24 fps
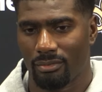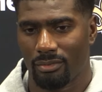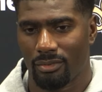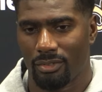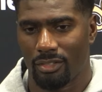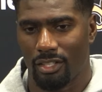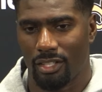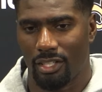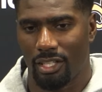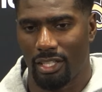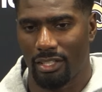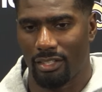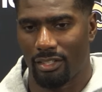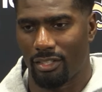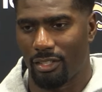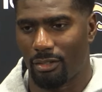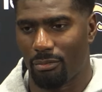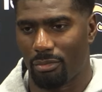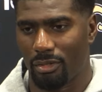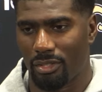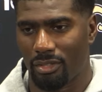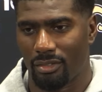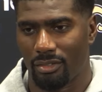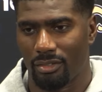they ended
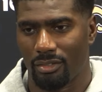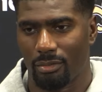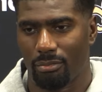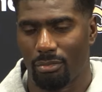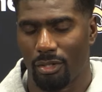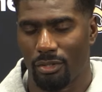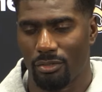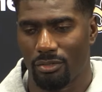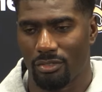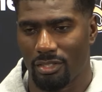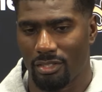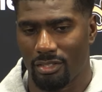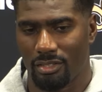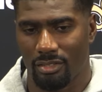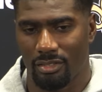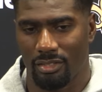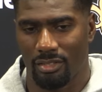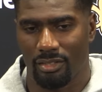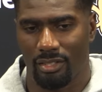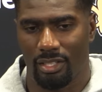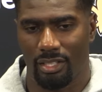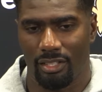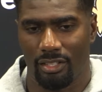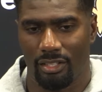up in the postseason
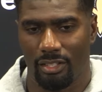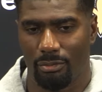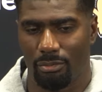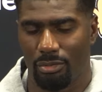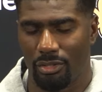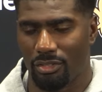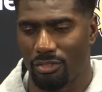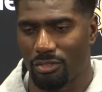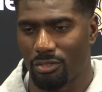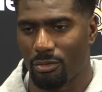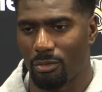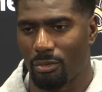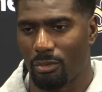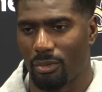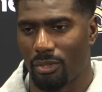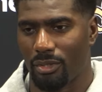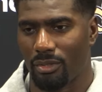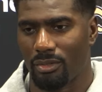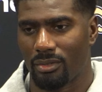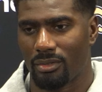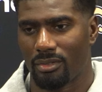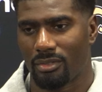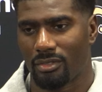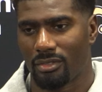and ended up in the Super
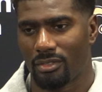Bowl.